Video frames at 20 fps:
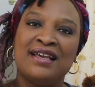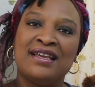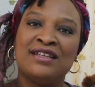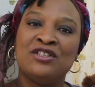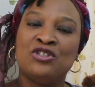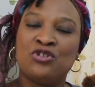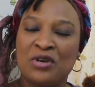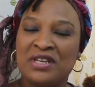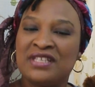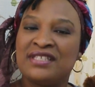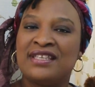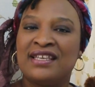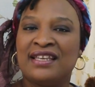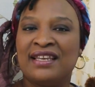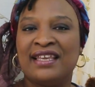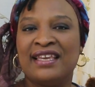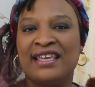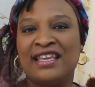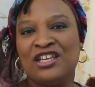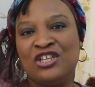
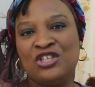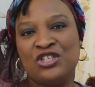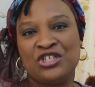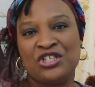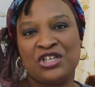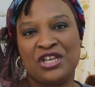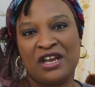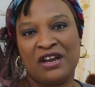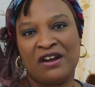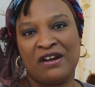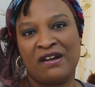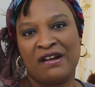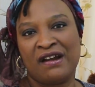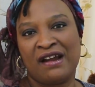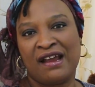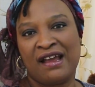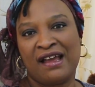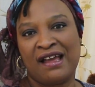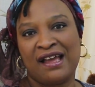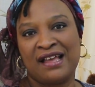Interestingly, each year
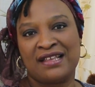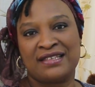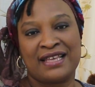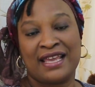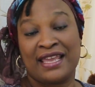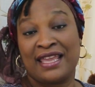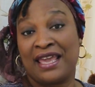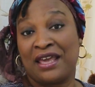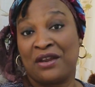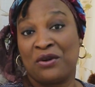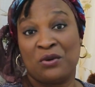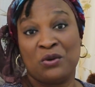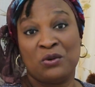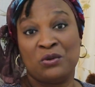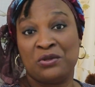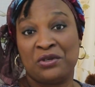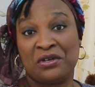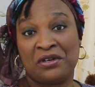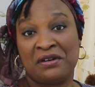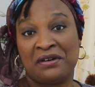as I get
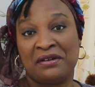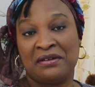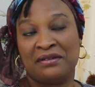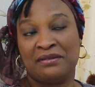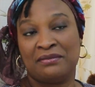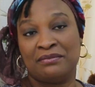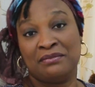older,